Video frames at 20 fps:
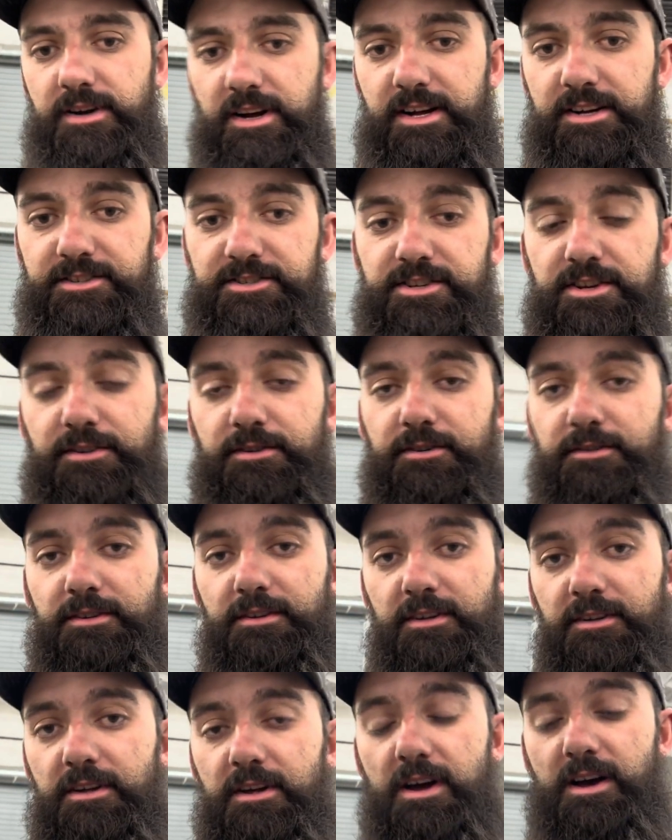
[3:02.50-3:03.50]
So,
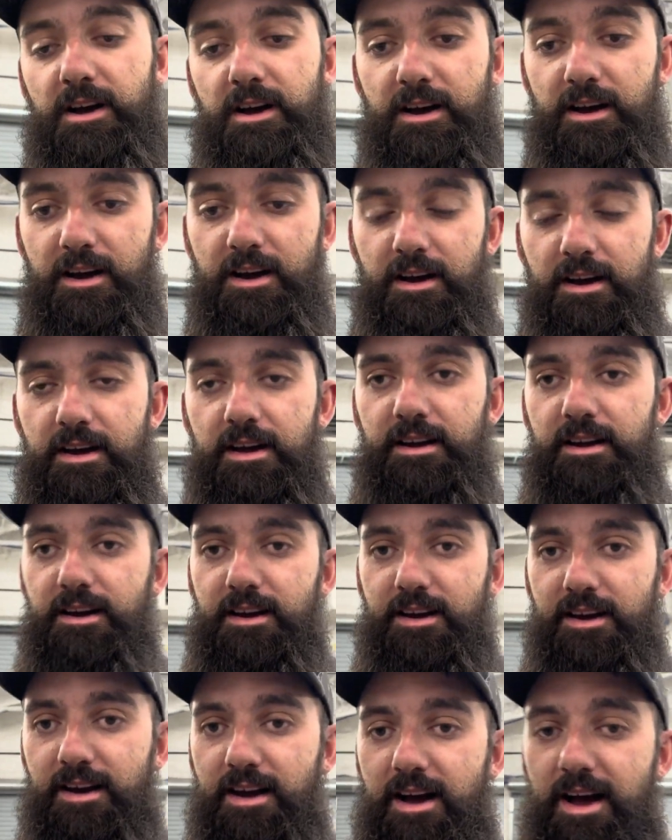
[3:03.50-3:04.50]

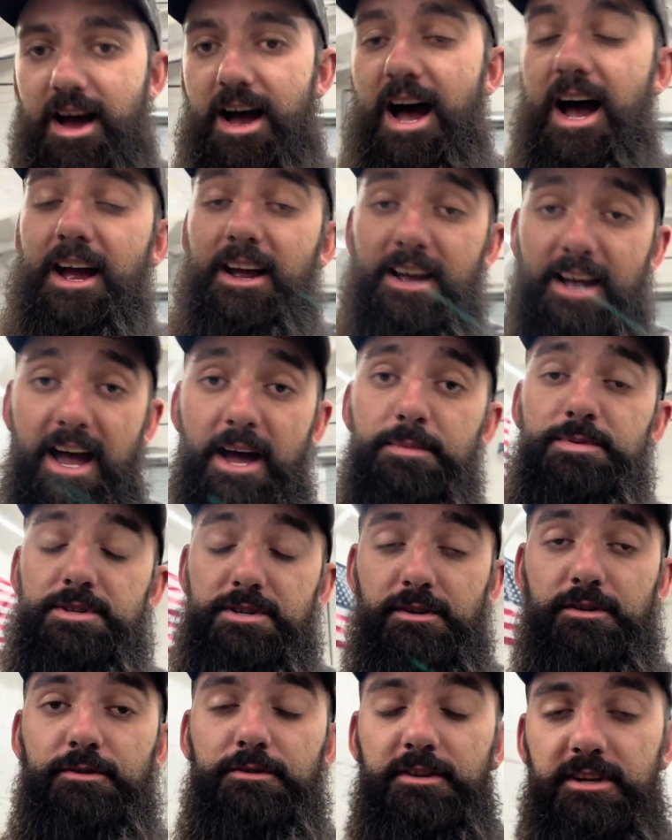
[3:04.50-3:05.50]
I
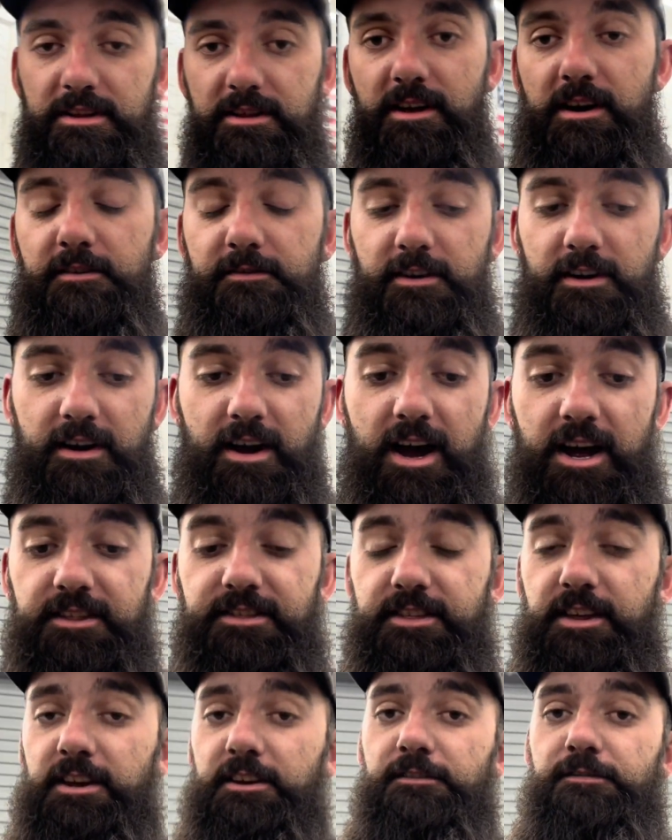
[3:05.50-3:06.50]
absolutely love it. I
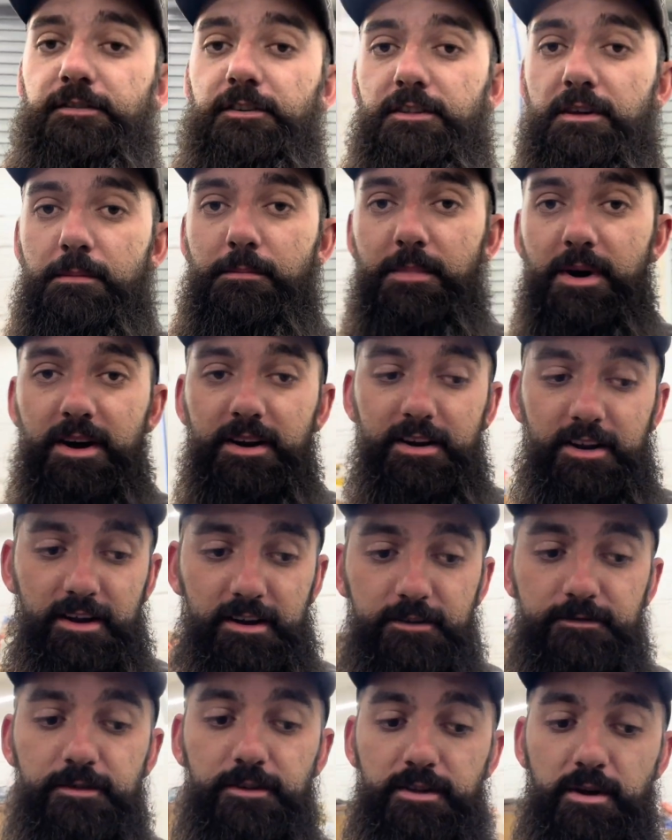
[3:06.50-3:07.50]
think for the money,
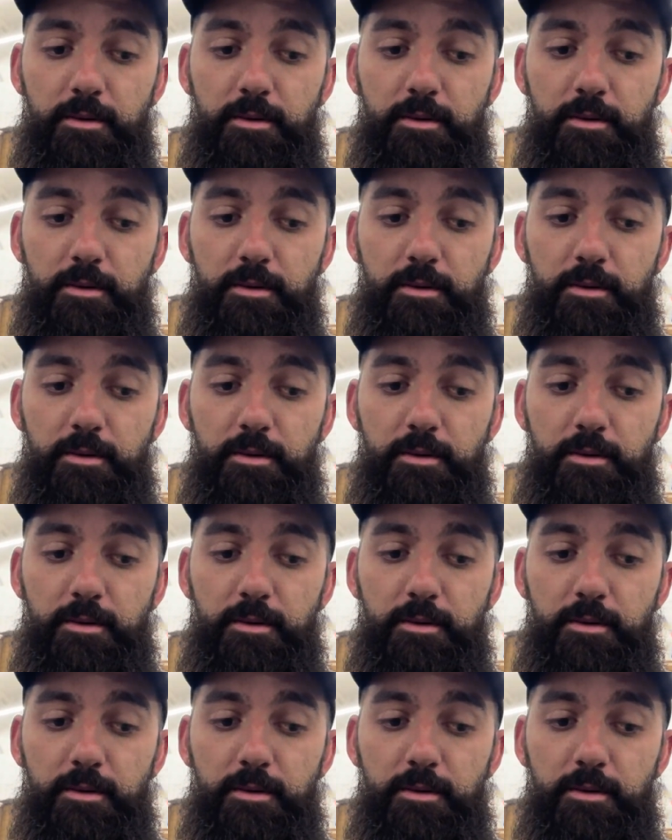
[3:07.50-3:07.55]
for the